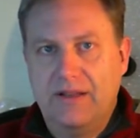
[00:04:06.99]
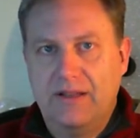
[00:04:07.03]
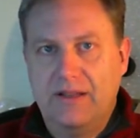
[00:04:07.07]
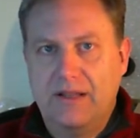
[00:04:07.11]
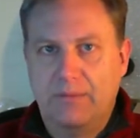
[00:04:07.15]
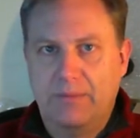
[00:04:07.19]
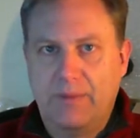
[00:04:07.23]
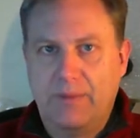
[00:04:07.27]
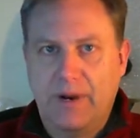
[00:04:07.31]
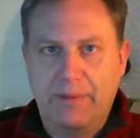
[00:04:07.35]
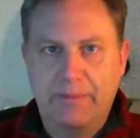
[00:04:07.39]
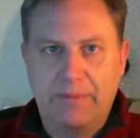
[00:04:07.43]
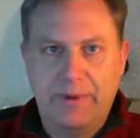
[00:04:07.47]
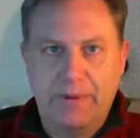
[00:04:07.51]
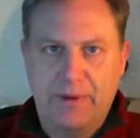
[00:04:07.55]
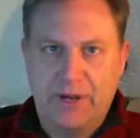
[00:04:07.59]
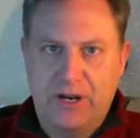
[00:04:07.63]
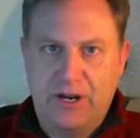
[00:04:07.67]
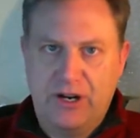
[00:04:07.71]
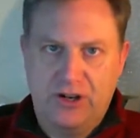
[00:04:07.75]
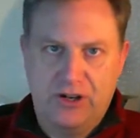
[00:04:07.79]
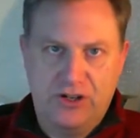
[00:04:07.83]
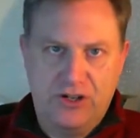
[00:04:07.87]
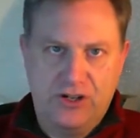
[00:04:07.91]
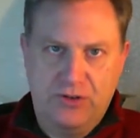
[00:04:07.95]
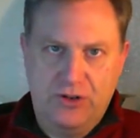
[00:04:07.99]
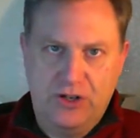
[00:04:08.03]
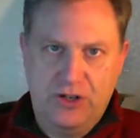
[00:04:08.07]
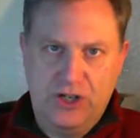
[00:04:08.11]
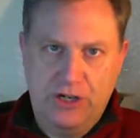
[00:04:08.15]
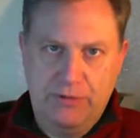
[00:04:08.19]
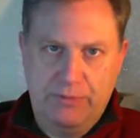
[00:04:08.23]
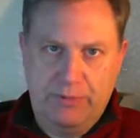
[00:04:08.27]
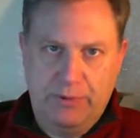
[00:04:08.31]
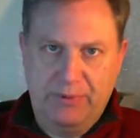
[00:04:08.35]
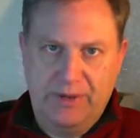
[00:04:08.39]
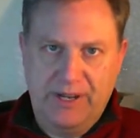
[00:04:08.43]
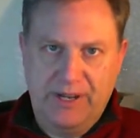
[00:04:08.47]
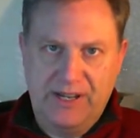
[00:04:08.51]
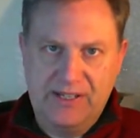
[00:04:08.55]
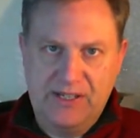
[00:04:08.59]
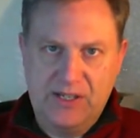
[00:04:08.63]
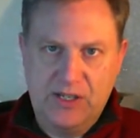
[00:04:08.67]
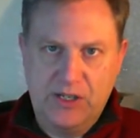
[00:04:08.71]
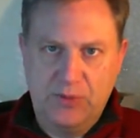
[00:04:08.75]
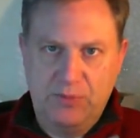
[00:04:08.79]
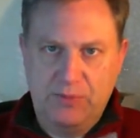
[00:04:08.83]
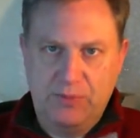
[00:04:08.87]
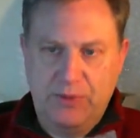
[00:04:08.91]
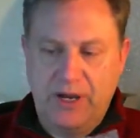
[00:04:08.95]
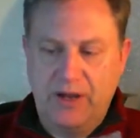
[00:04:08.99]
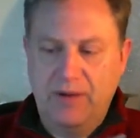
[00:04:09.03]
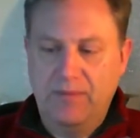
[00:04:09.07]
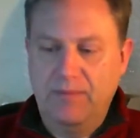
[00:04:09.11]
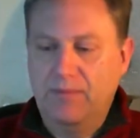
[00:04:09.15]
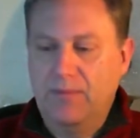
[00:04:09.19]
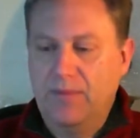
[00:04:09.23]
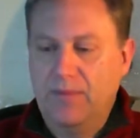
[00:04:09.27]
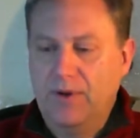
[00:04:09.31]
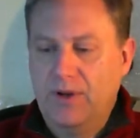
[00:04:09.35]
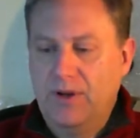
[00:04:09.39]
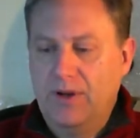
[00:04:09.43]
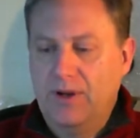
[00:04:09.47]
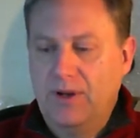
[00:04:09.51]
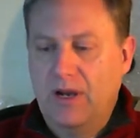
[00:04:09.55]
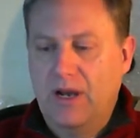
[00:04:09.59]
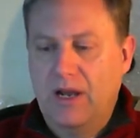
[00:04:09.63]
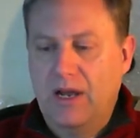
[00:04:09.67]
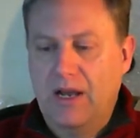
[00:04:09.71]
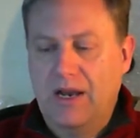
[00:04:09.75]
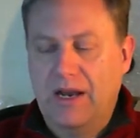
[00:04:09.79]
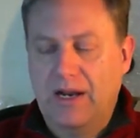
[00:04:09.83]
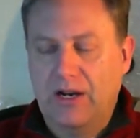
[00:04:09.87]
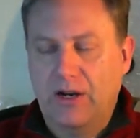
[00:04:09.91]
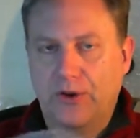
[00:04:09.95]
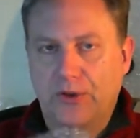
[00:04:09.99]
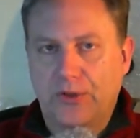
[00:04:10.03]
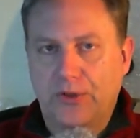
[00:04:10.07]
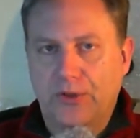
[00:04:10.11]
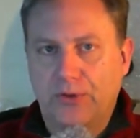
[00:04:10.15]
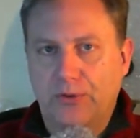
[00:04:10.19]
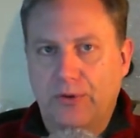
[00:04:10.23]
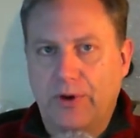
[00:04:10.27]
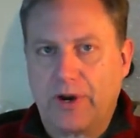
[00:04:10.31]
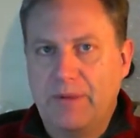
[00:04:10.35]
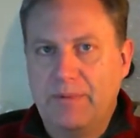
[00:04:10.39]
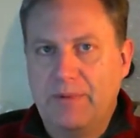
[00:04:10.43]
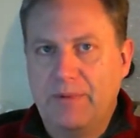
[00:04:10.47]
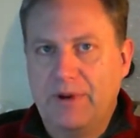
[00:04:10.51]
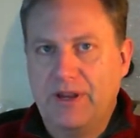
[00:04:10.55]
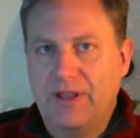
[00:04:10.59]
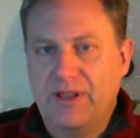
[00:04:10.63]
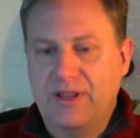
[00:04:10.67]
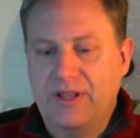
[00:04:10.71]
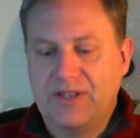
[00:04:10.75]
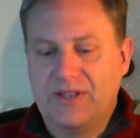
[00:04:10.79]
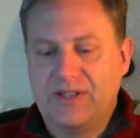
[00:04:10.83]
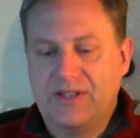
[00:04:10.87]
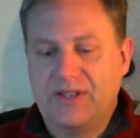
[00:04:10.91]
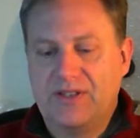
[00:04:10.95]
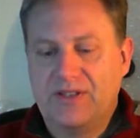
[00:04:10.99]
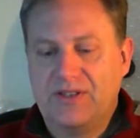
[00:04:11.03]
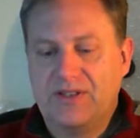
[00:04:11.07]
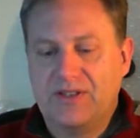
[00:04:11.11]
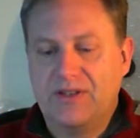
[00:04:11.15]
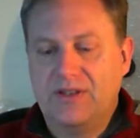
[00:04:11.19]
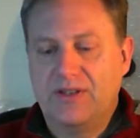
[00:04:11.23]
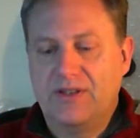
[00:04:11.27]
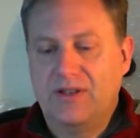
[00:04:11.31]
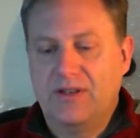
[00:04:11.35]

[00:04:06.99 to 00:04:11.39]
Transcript: There might be better, cheaper places, but and I go through quite a bit of this.